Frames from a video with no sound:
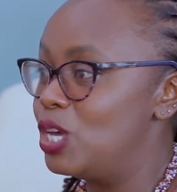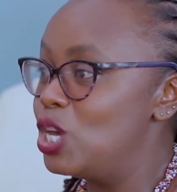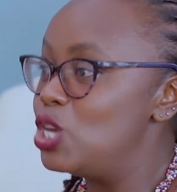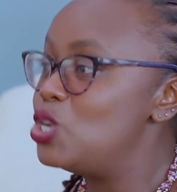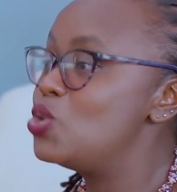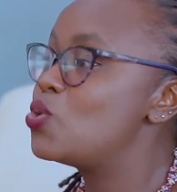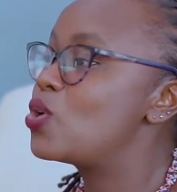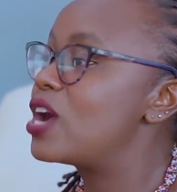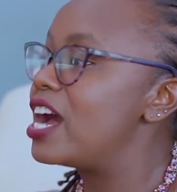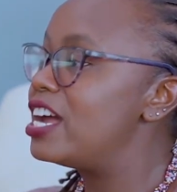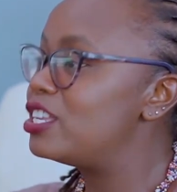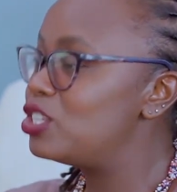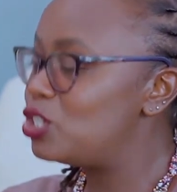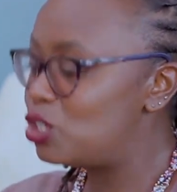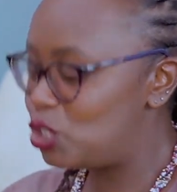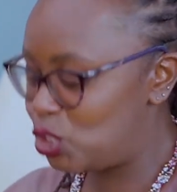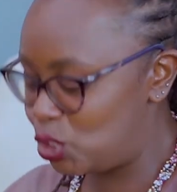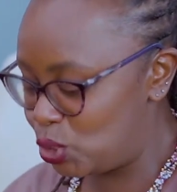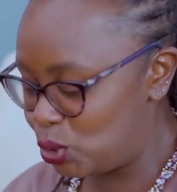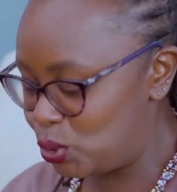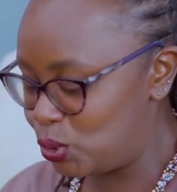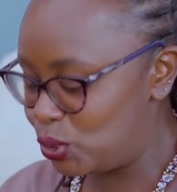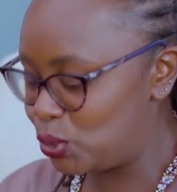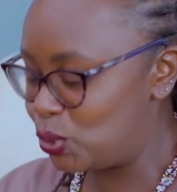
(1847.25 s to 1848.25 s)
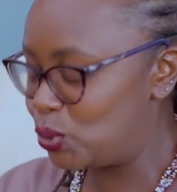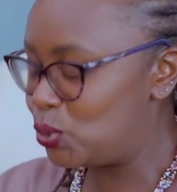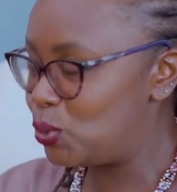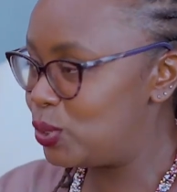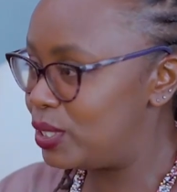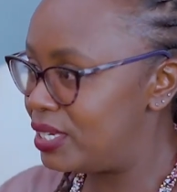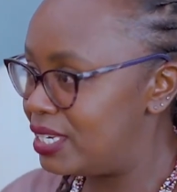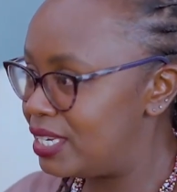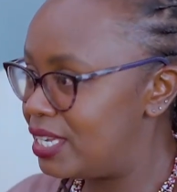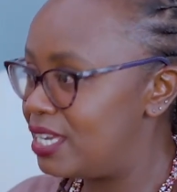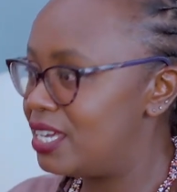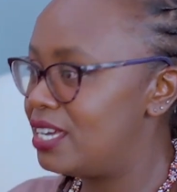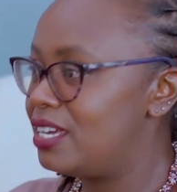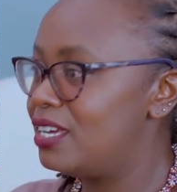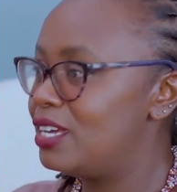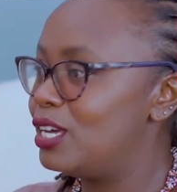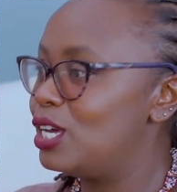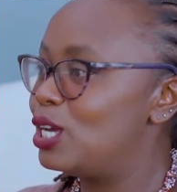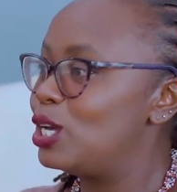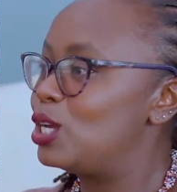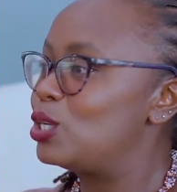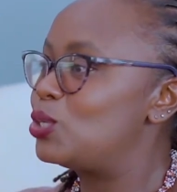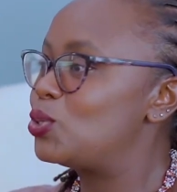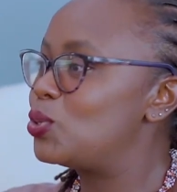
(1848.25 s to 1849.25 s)
You can choose today
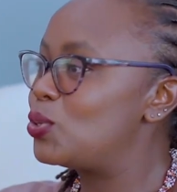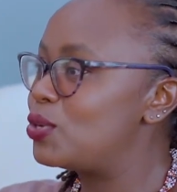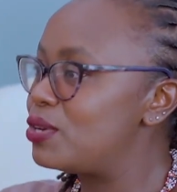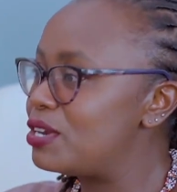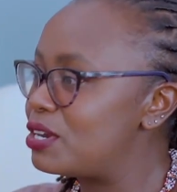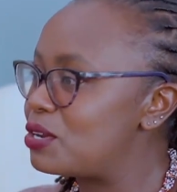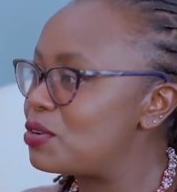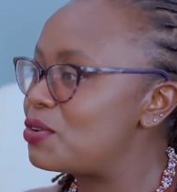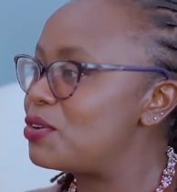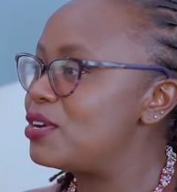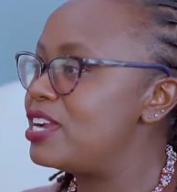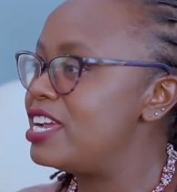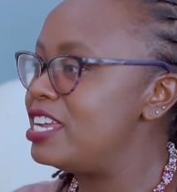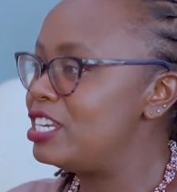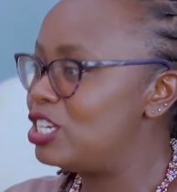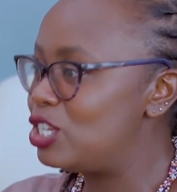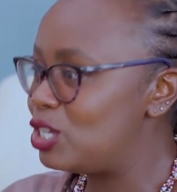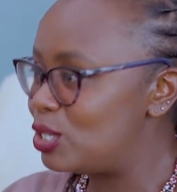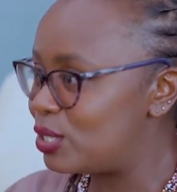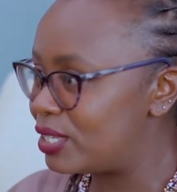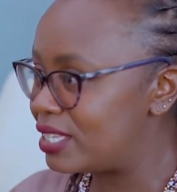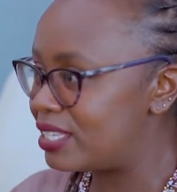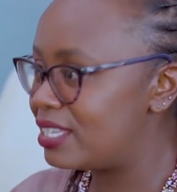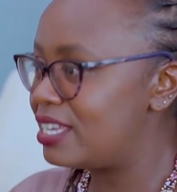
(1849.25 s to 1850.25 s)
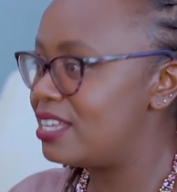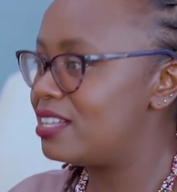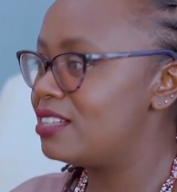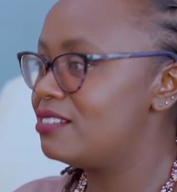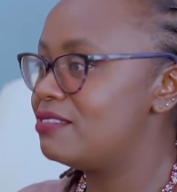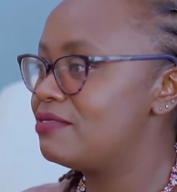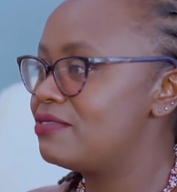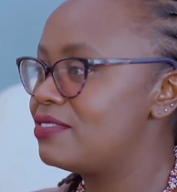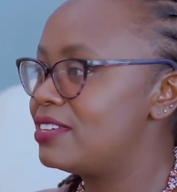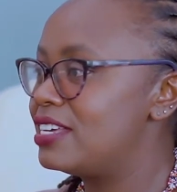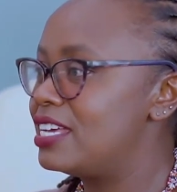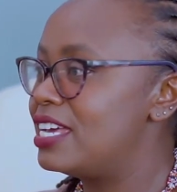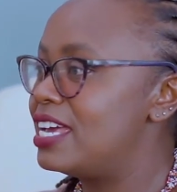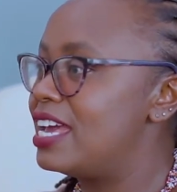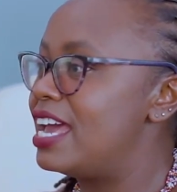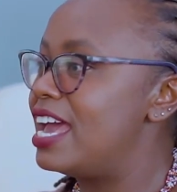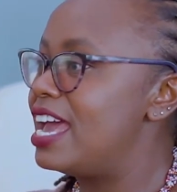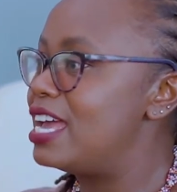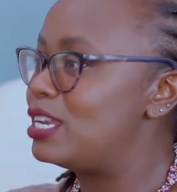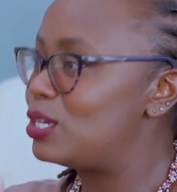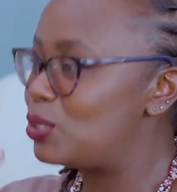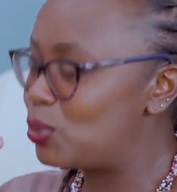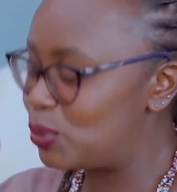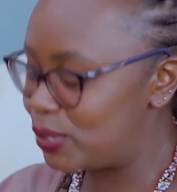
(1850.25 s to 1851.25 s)
to recreate yourself
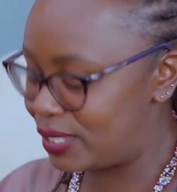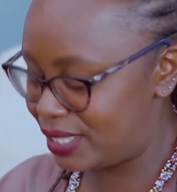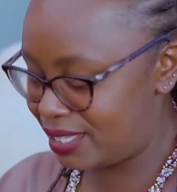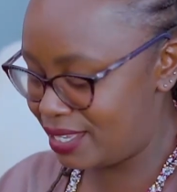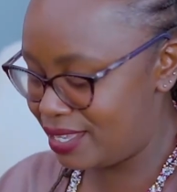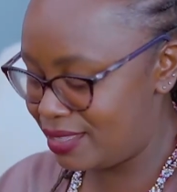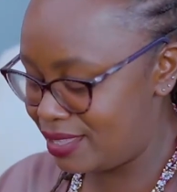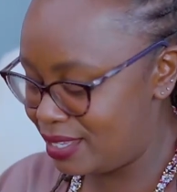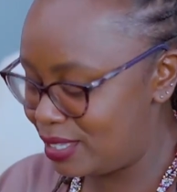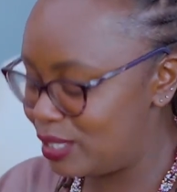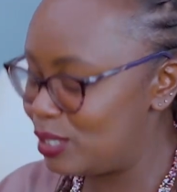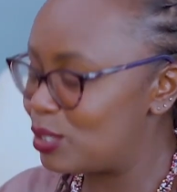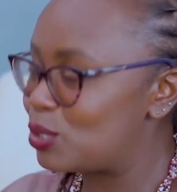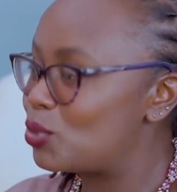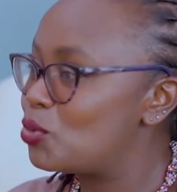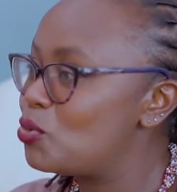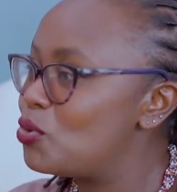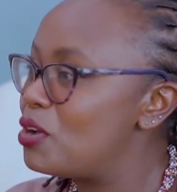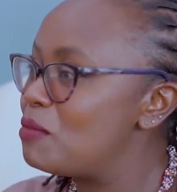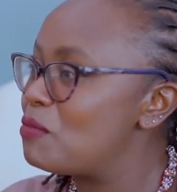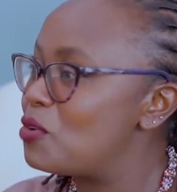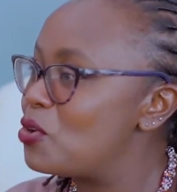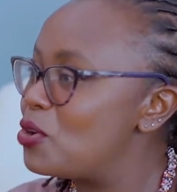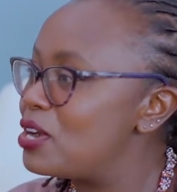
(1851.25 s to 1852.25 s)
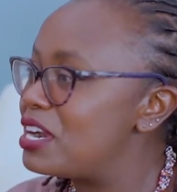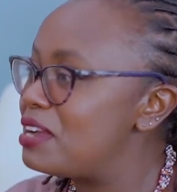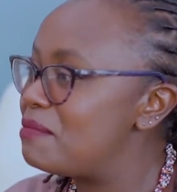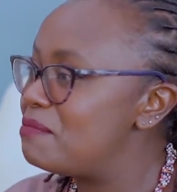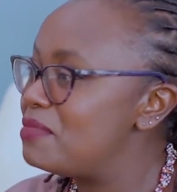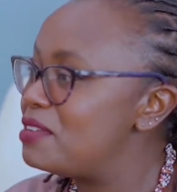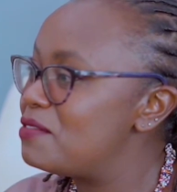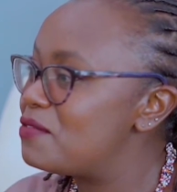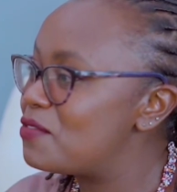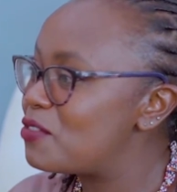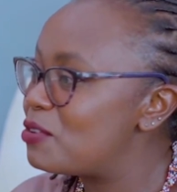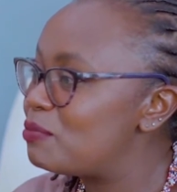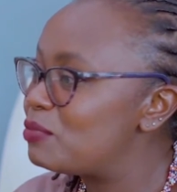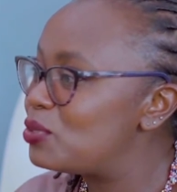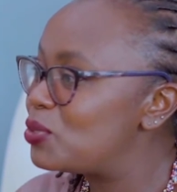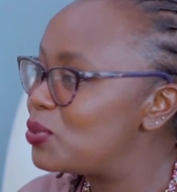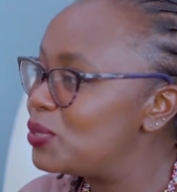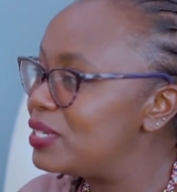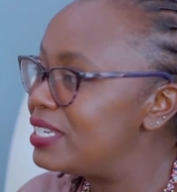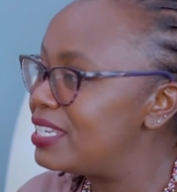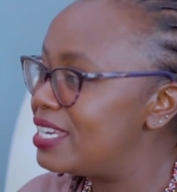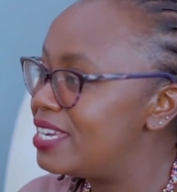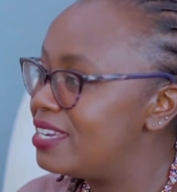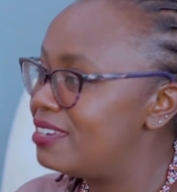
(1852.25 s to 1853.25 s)
and to say, this is who I'm gonna be from
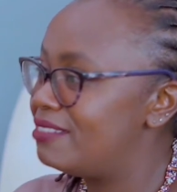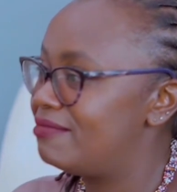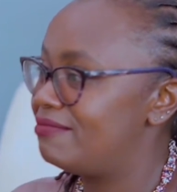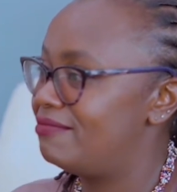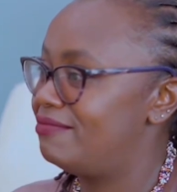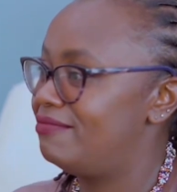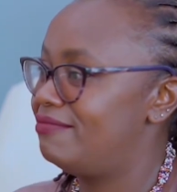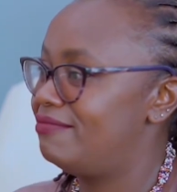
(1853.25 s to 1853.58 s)
today.